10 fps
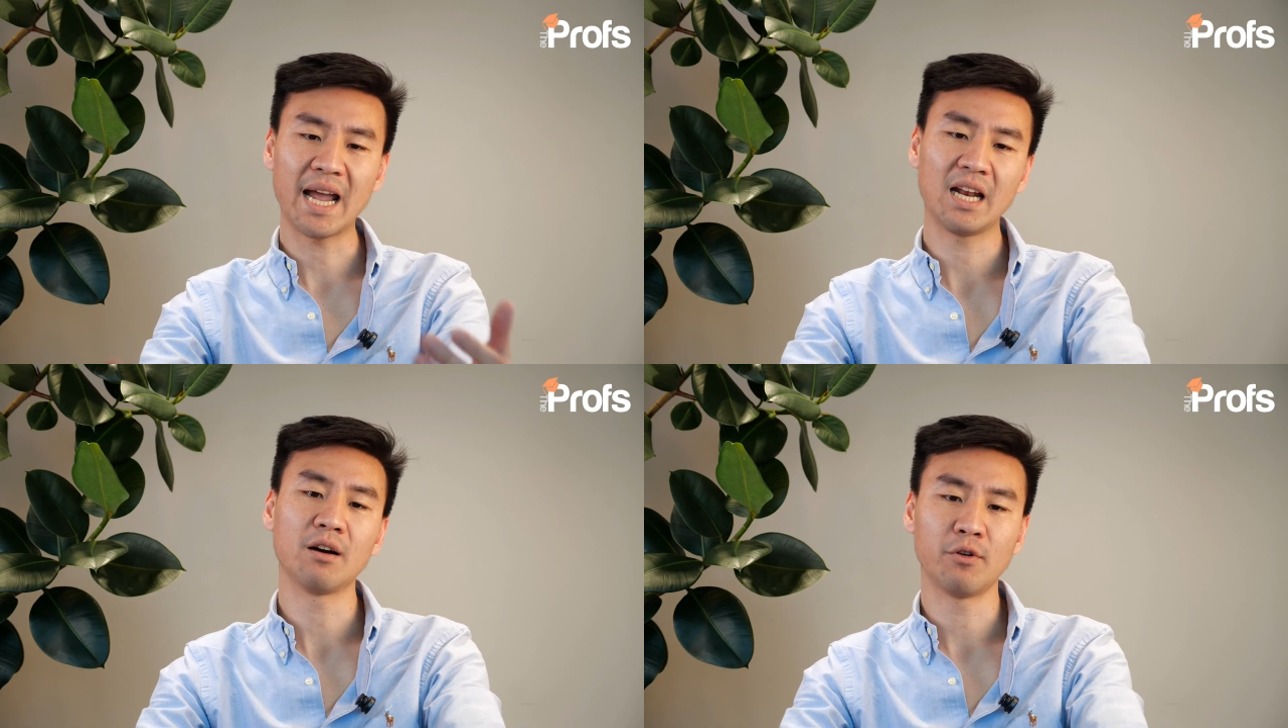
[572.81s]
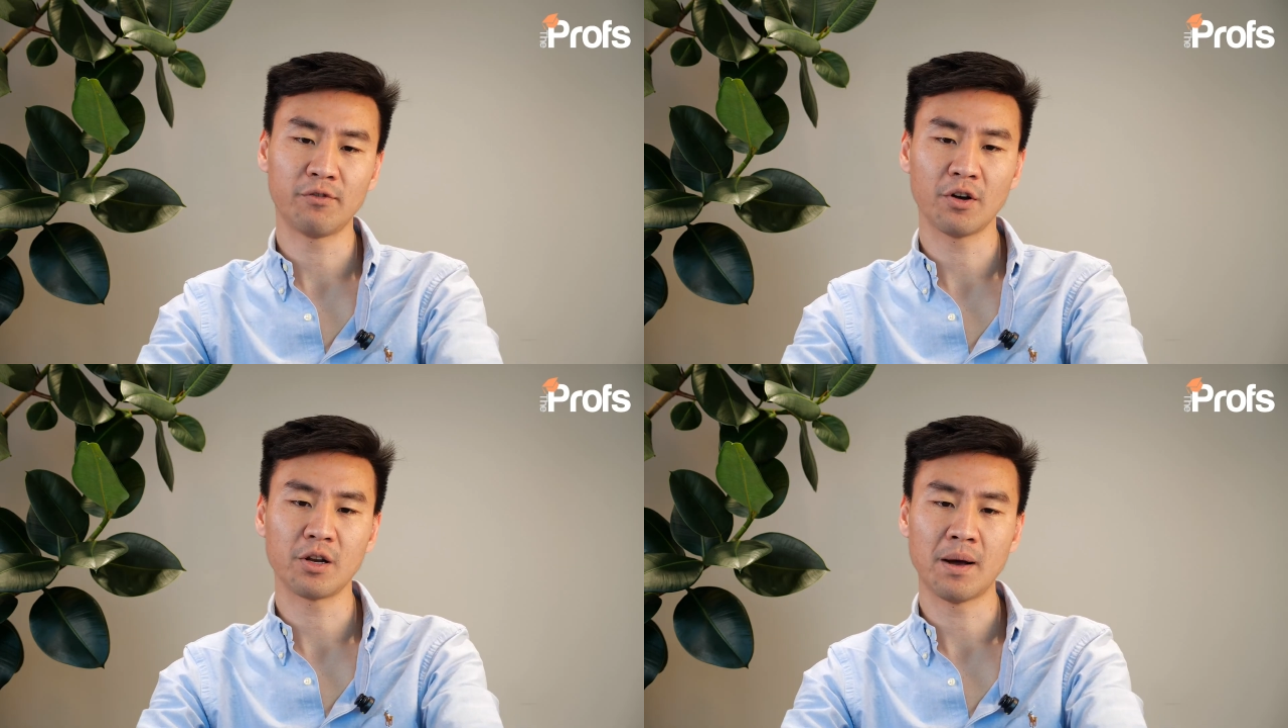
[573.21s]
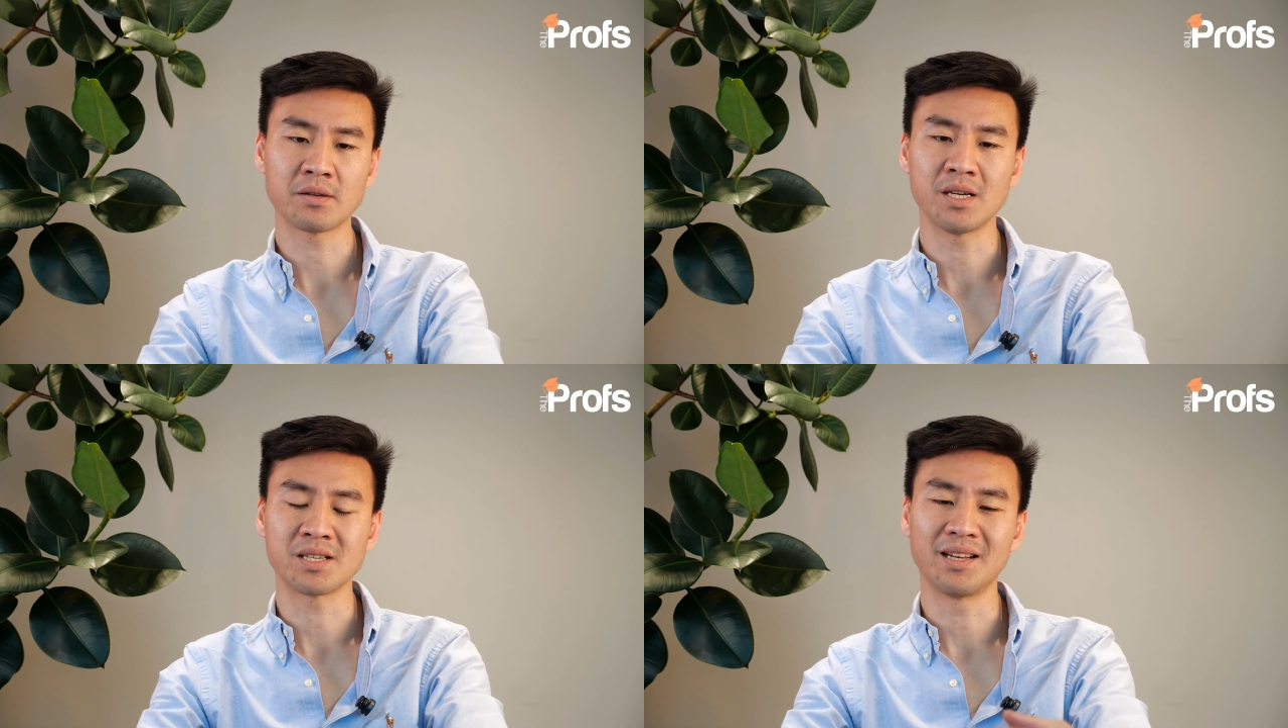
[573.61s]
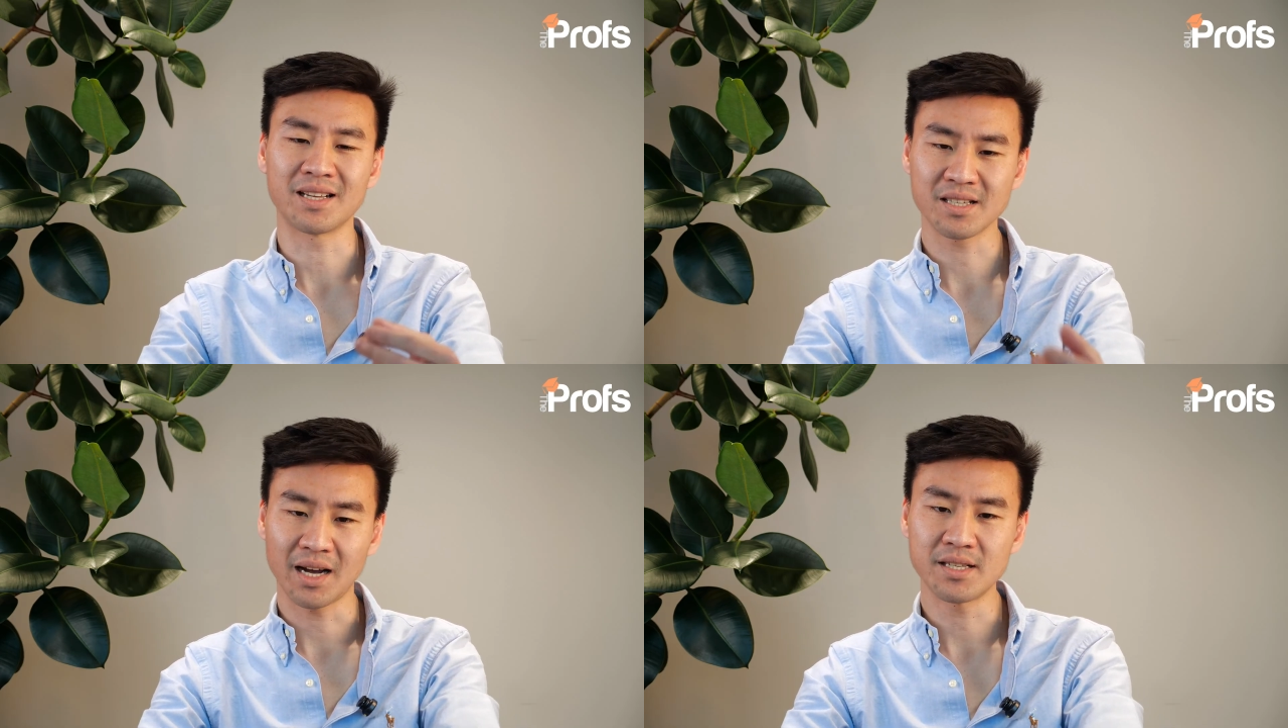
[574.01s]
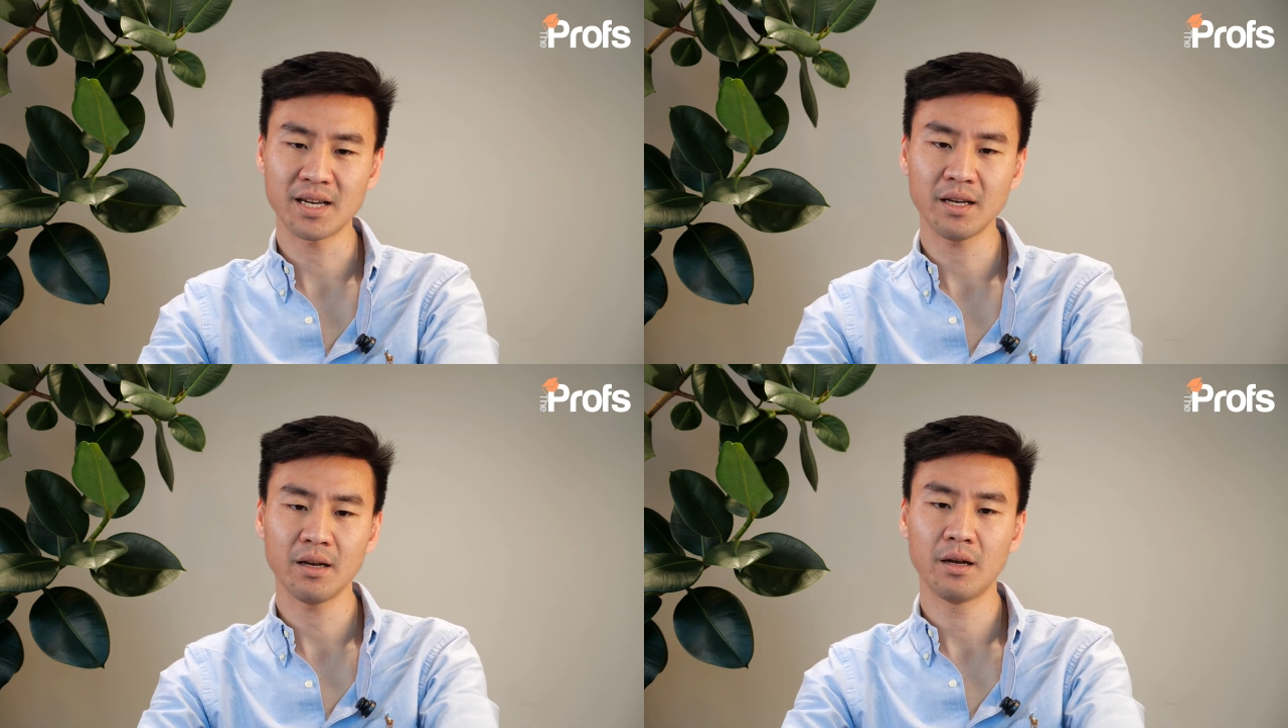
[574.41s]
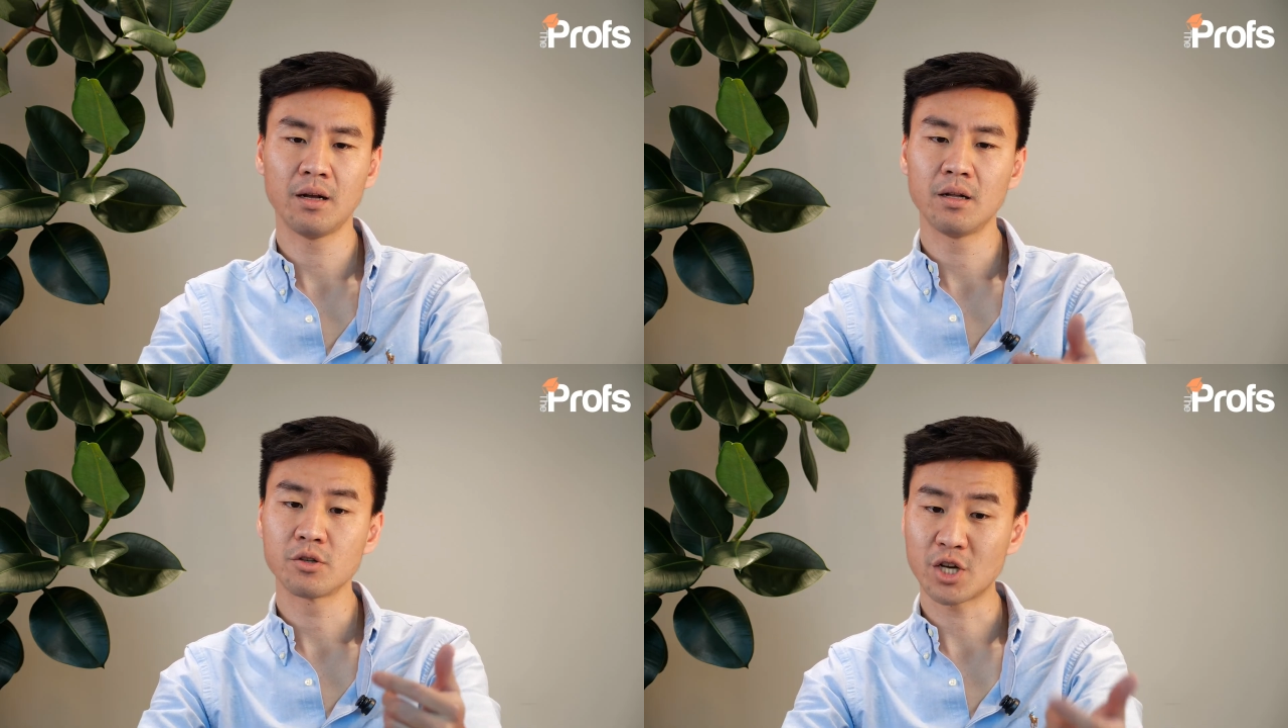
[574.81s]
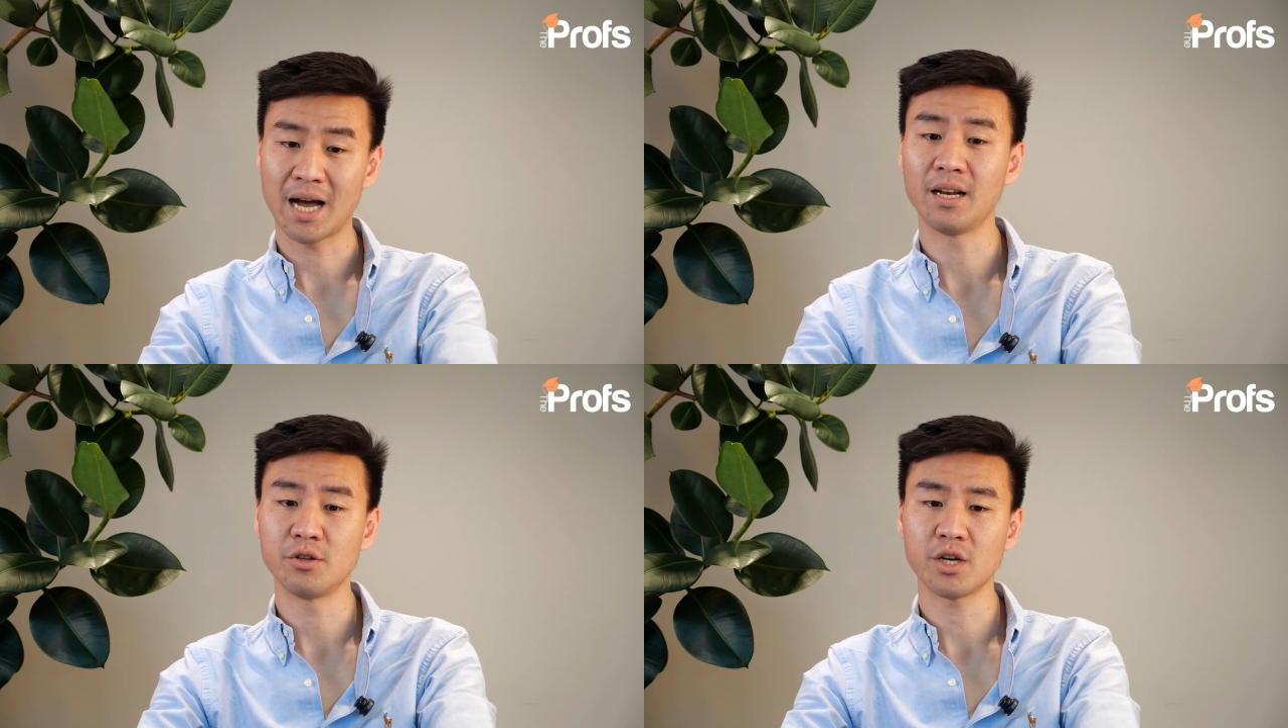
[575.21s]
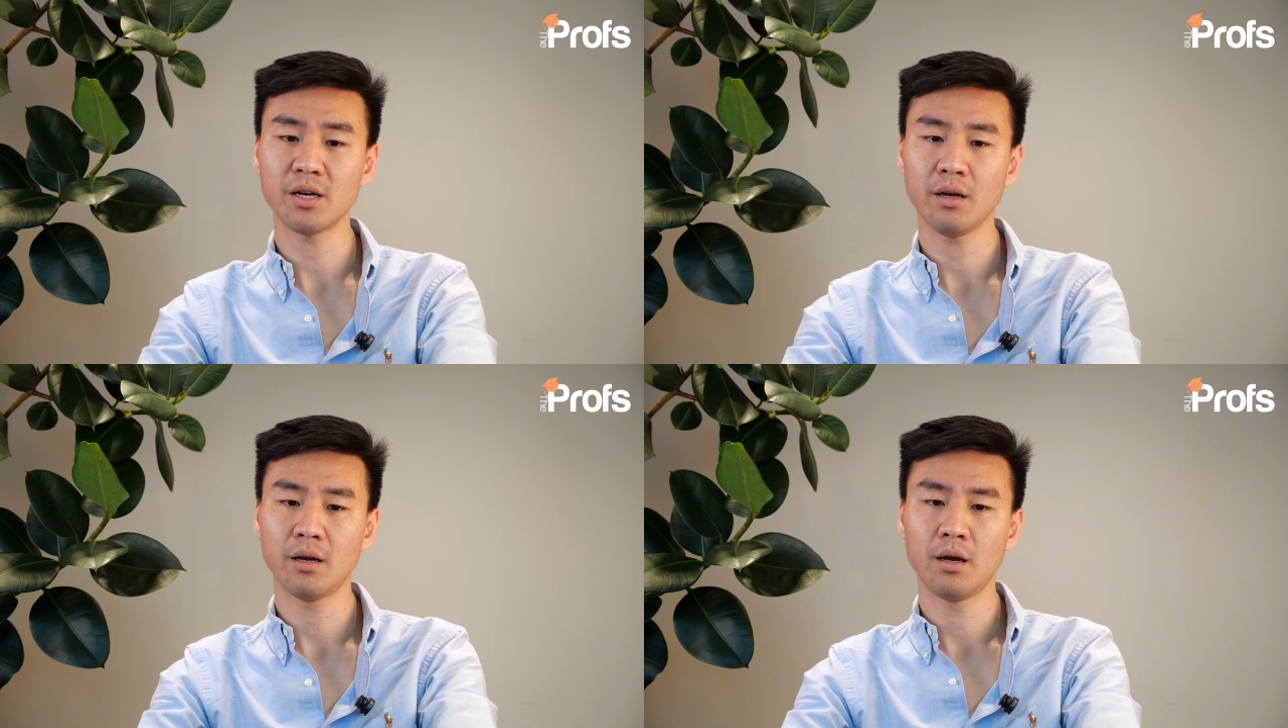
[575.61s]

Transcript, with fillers: A-level further maths is an exciting, challenging,